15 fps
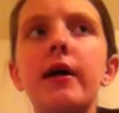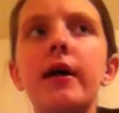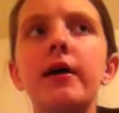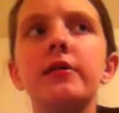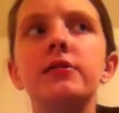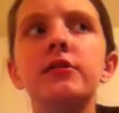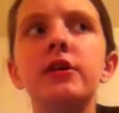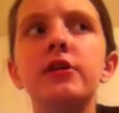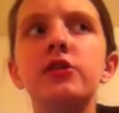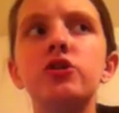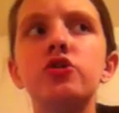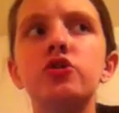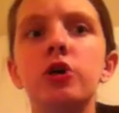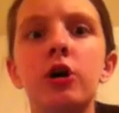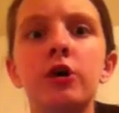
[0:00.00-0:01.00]
and then the
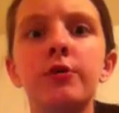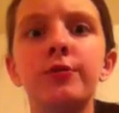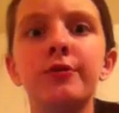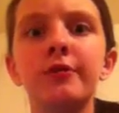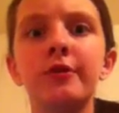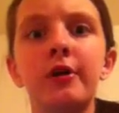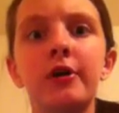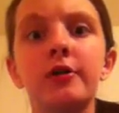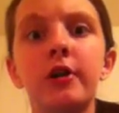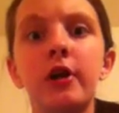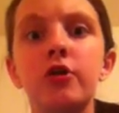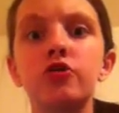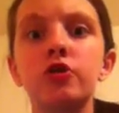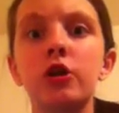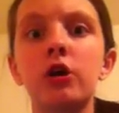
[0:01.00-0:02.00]
donkey was gonna, like, take
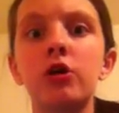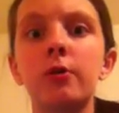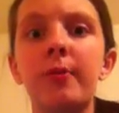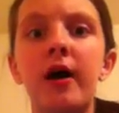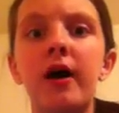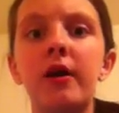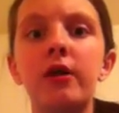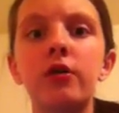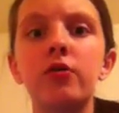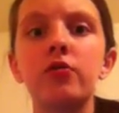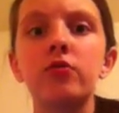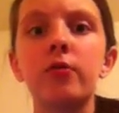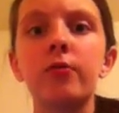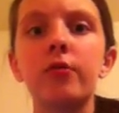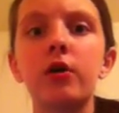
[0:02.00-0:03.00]
a shit on your body or
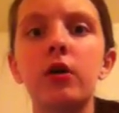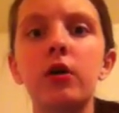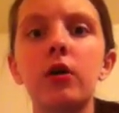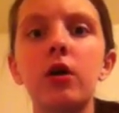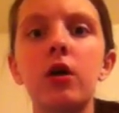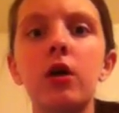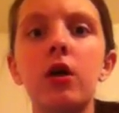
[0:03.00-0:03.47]
something.